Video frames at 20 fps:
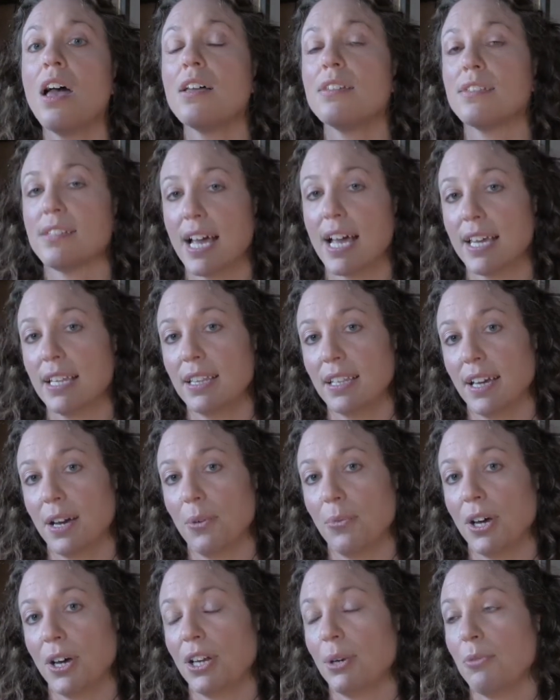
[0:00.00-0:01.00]
Secondly, I
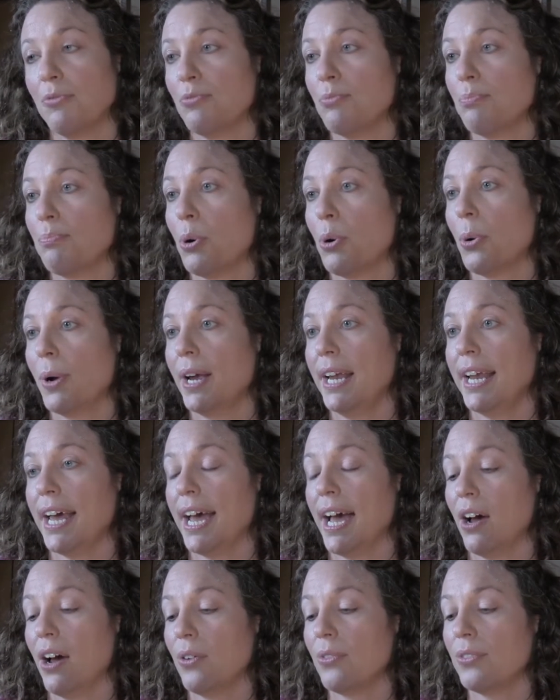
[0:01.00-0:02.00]
want to point
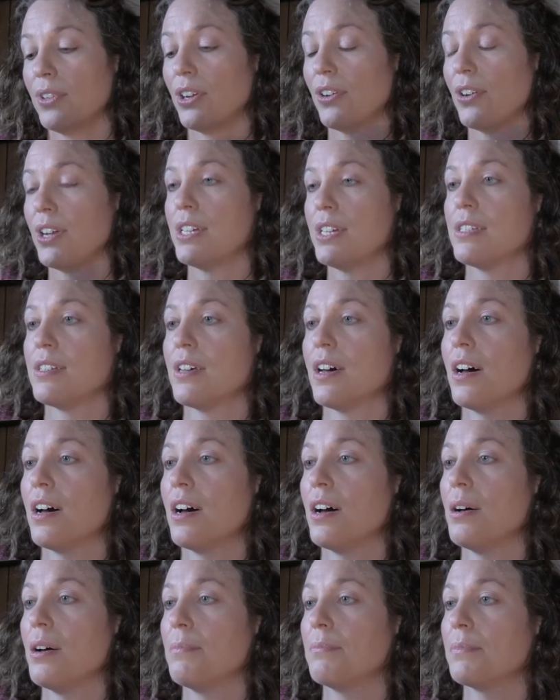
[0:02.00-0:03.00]
out there is,
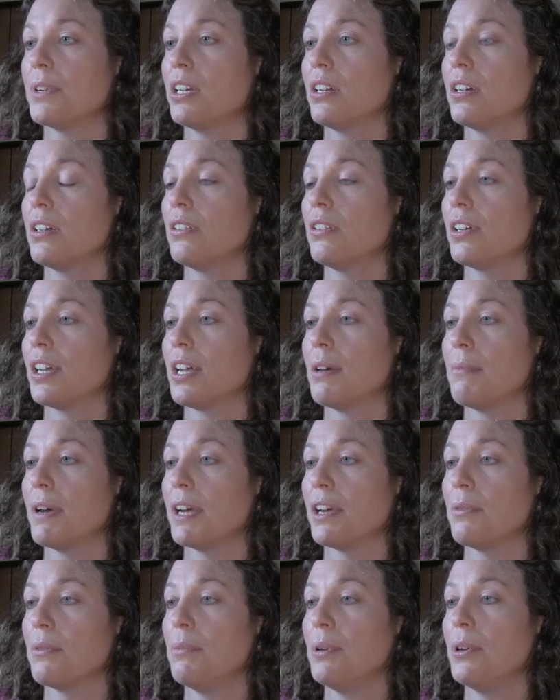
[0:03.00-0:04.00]
I'm going to look at
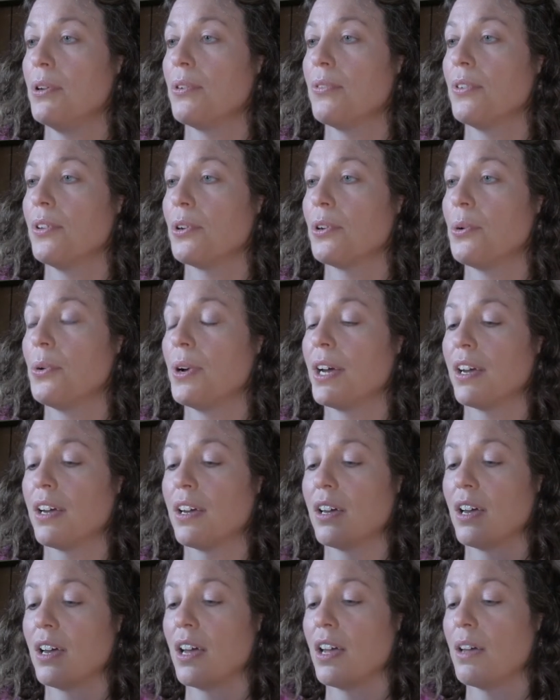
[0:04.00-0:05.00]
my computer real
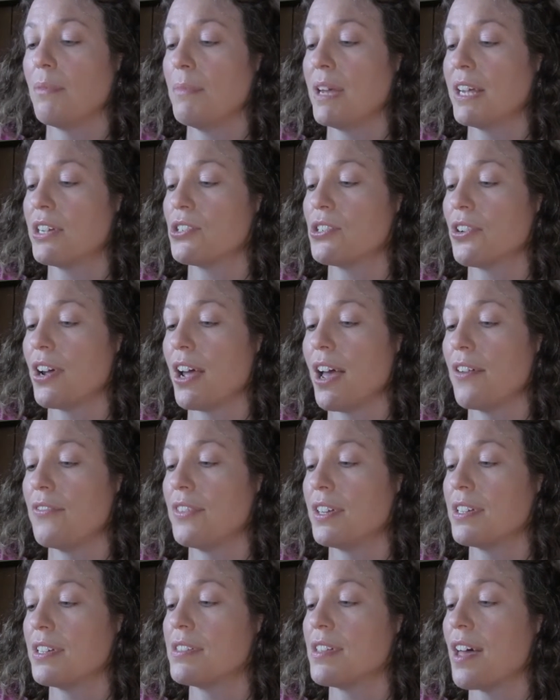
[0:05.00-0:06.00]
quick, make sure I have
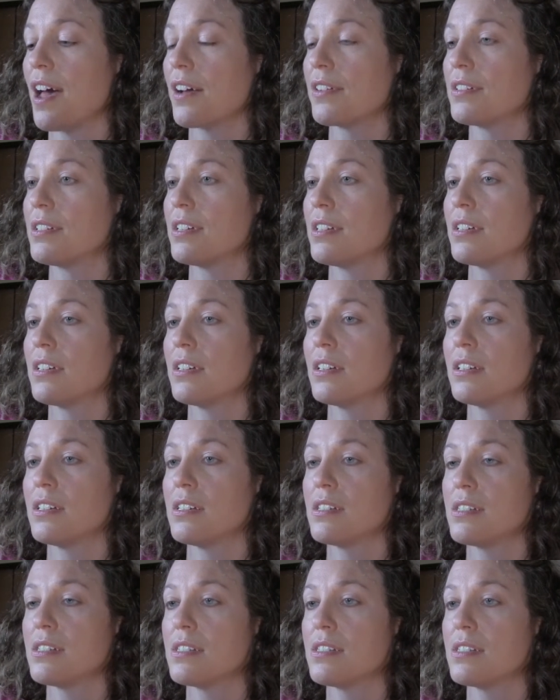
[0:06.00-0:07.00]
the exact
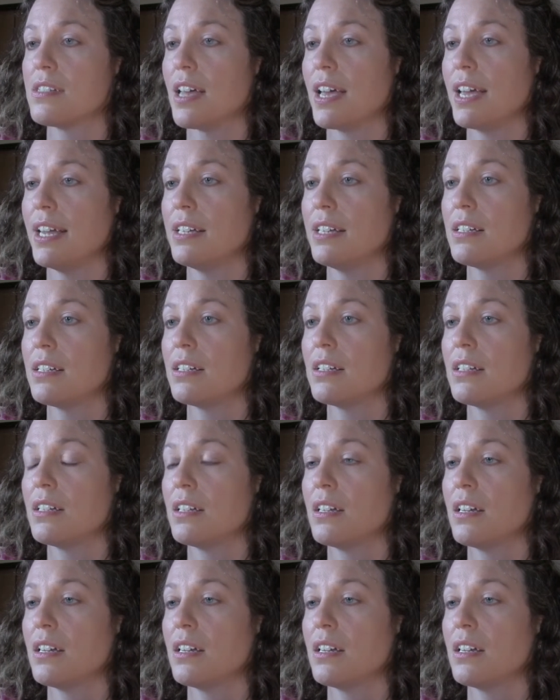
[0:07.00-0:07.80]
site.